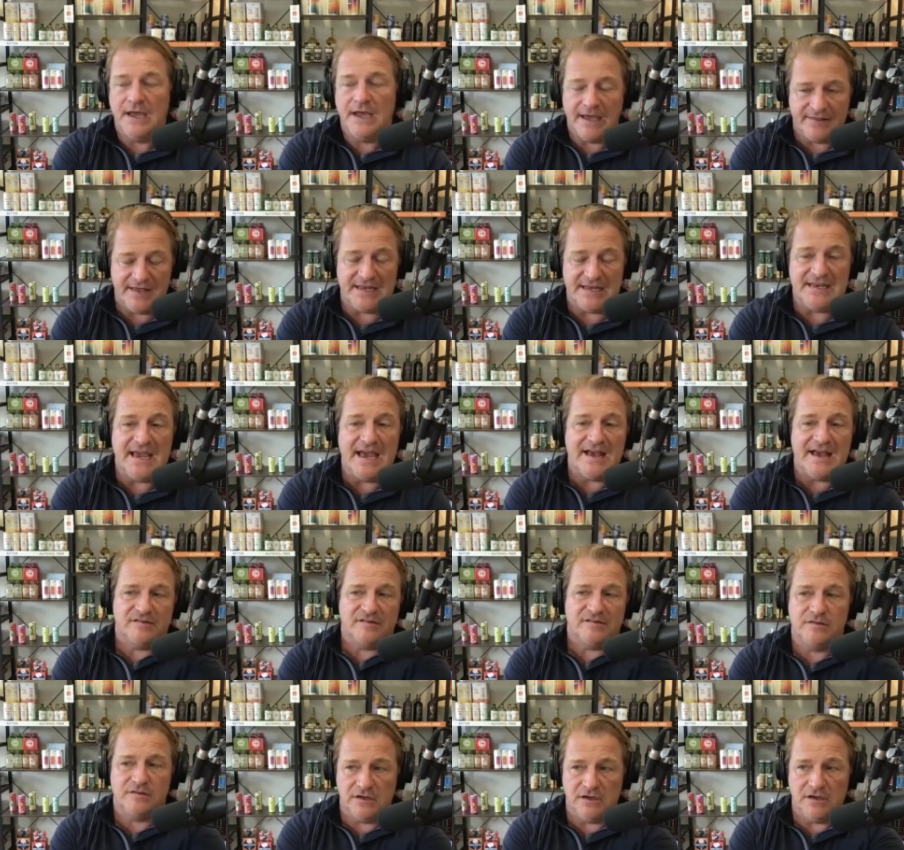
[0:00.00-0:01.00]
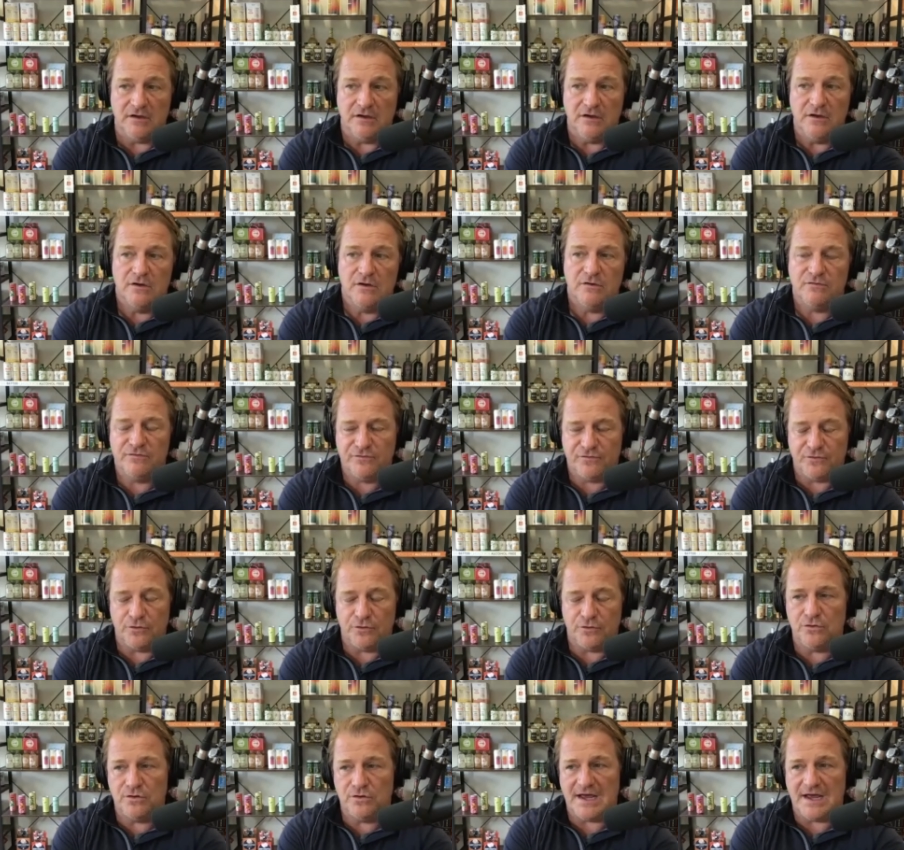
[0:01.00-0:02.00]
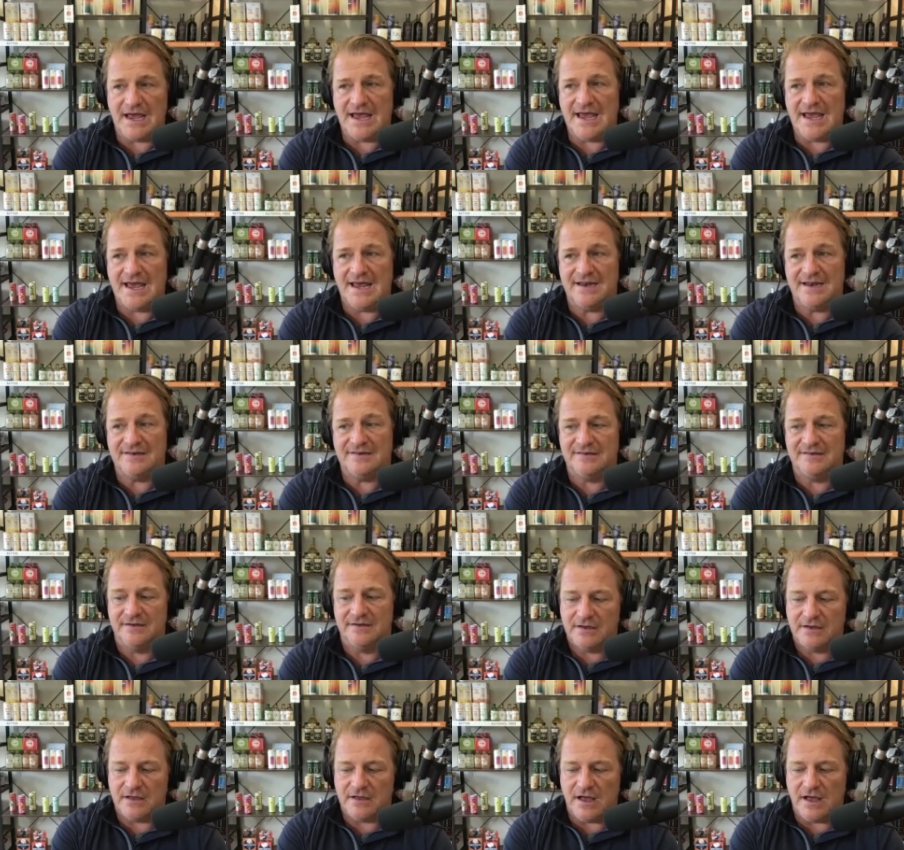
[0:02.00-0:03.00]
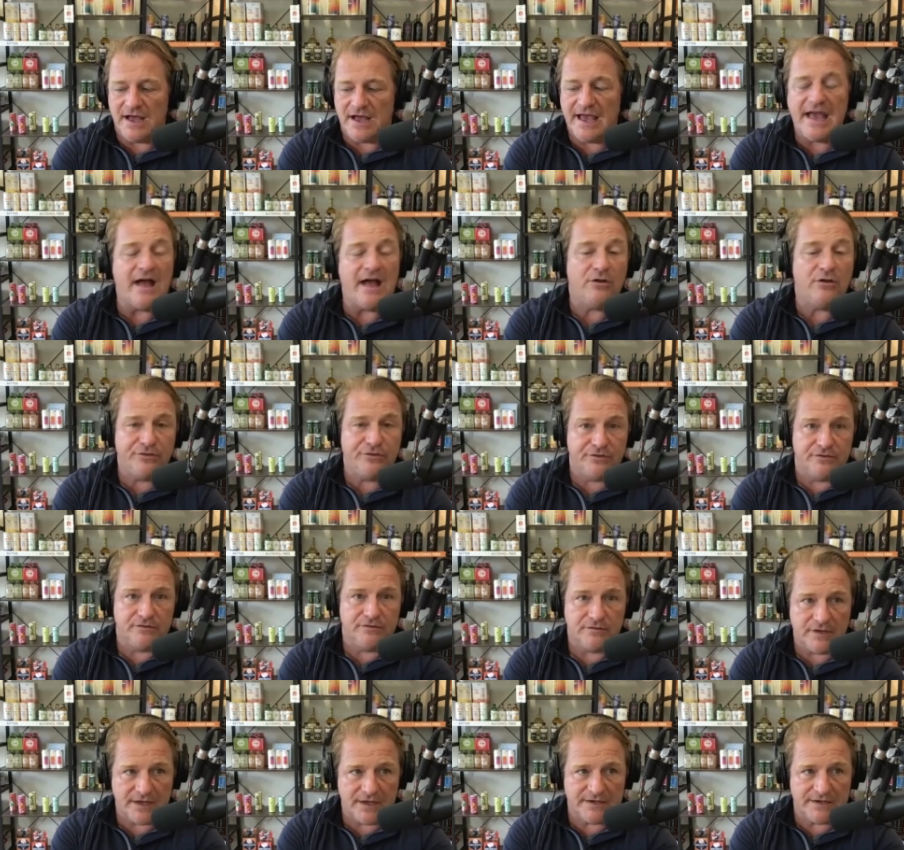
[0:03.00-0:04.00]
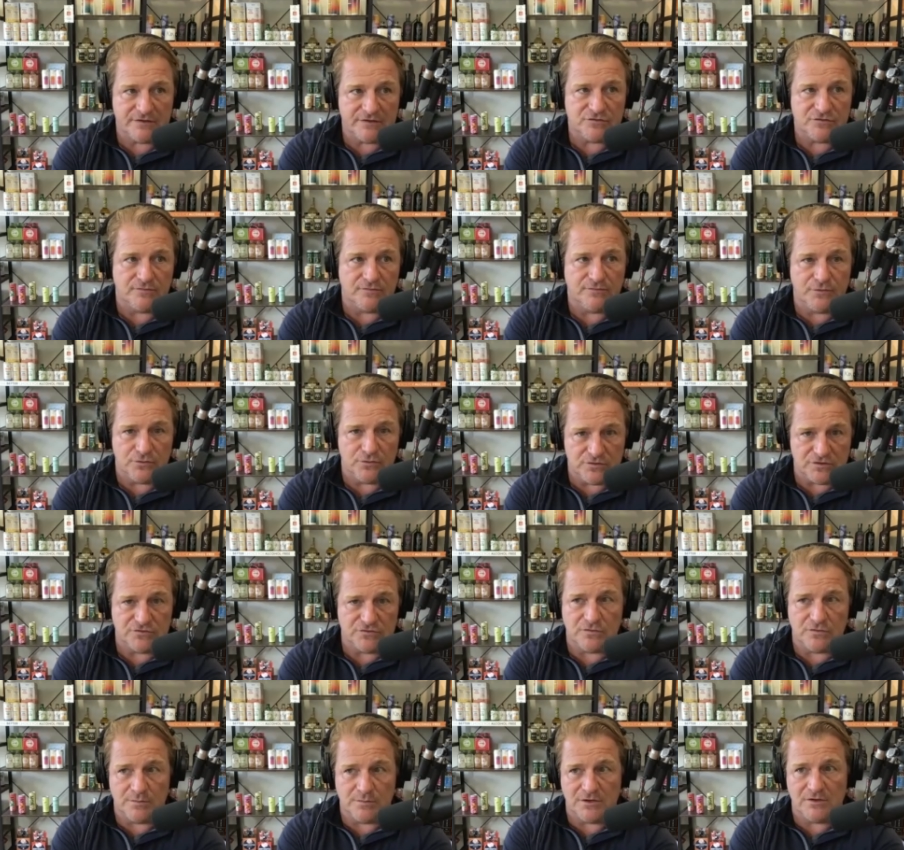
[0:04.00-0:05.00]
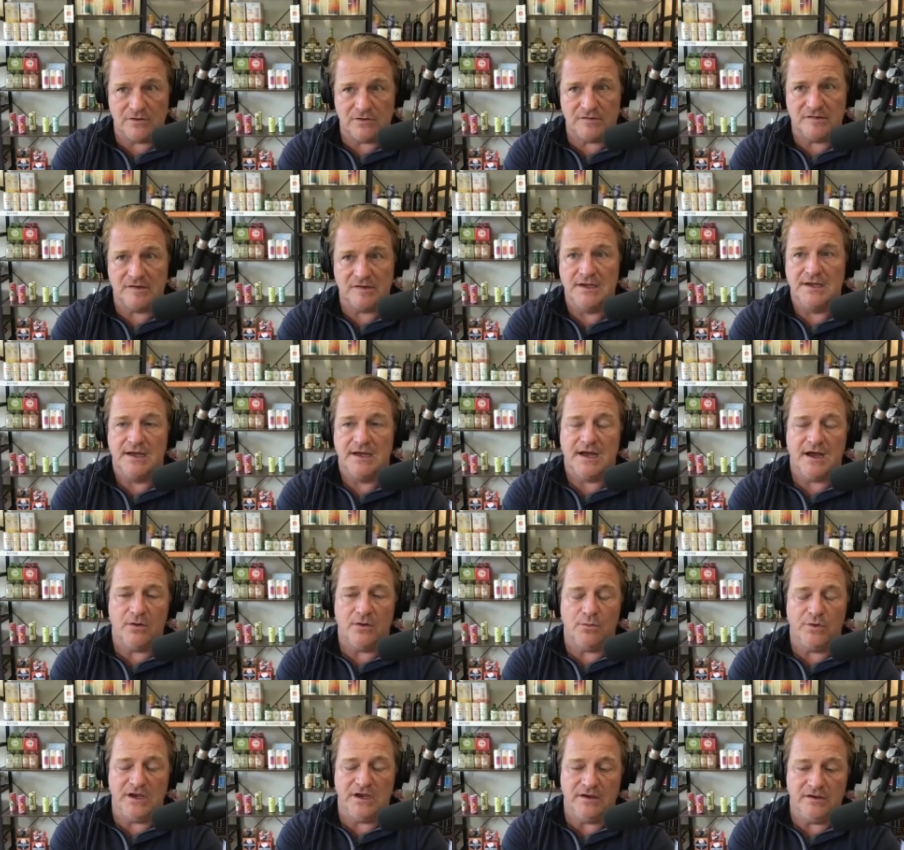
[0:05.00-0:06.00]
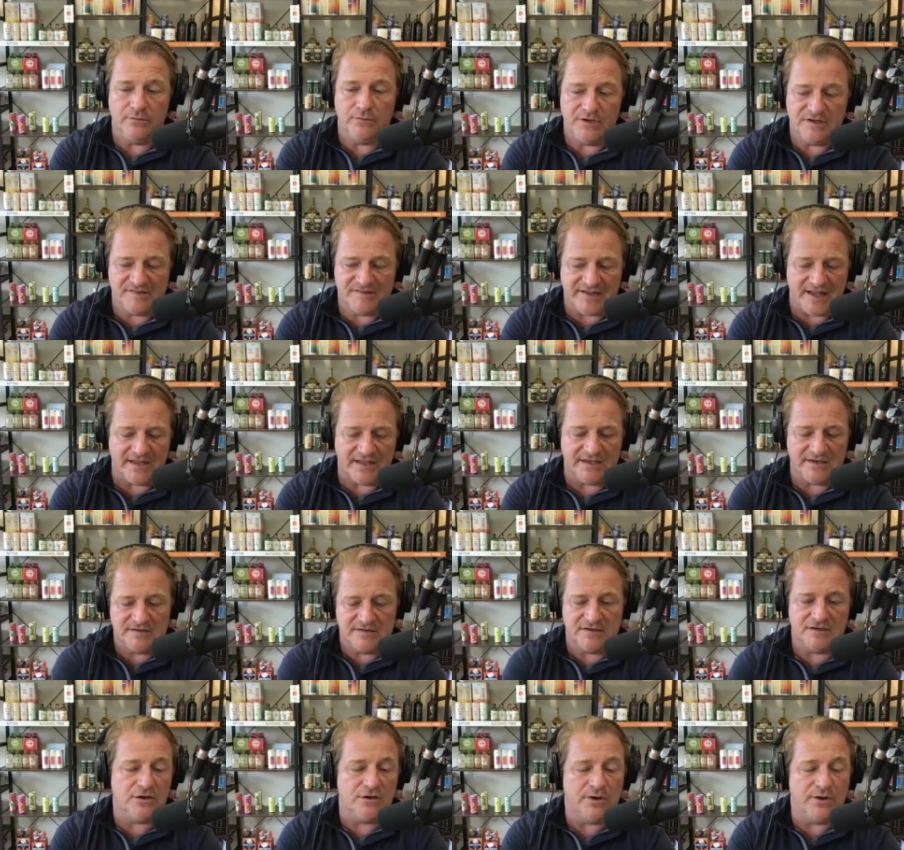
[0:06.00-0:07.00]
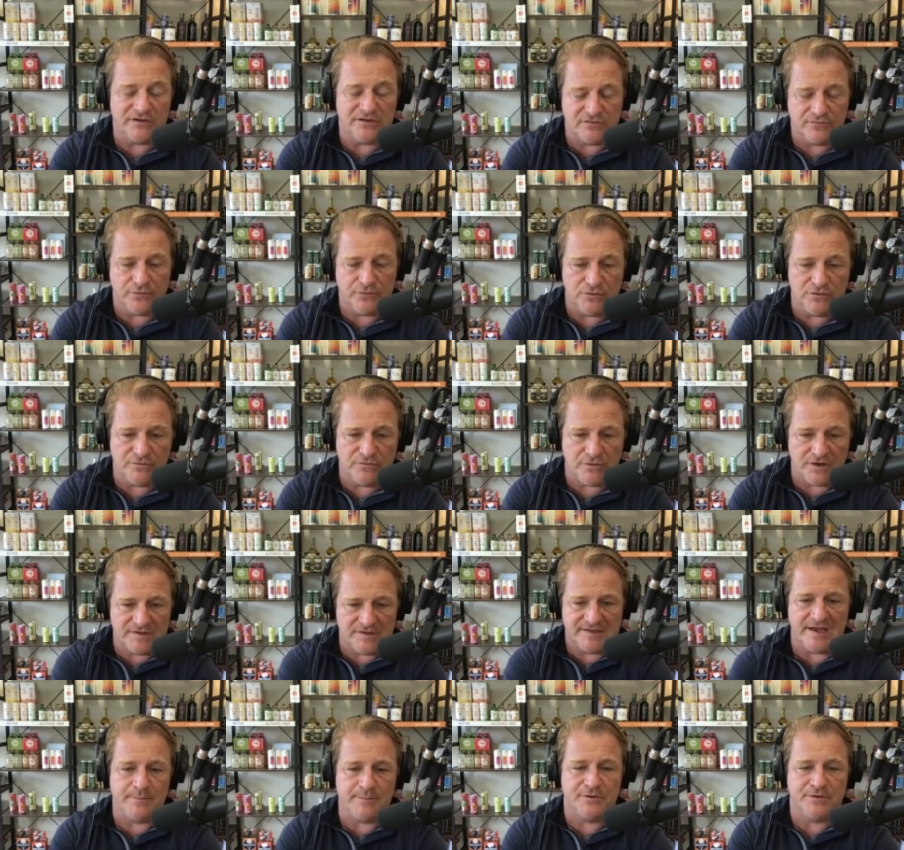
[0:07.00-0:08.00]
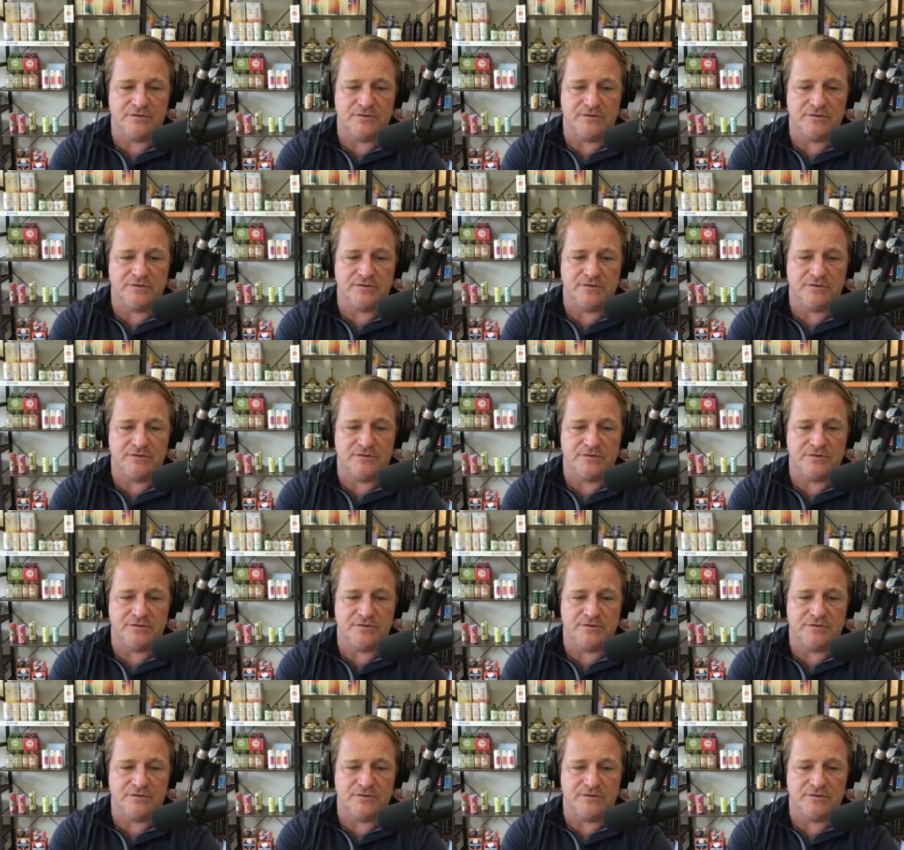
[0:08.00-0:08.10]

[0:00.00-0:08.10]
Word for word: And then, yes, the food and uh, health uh, dist- food distributors, uh, we, we sell into US Foods, for example.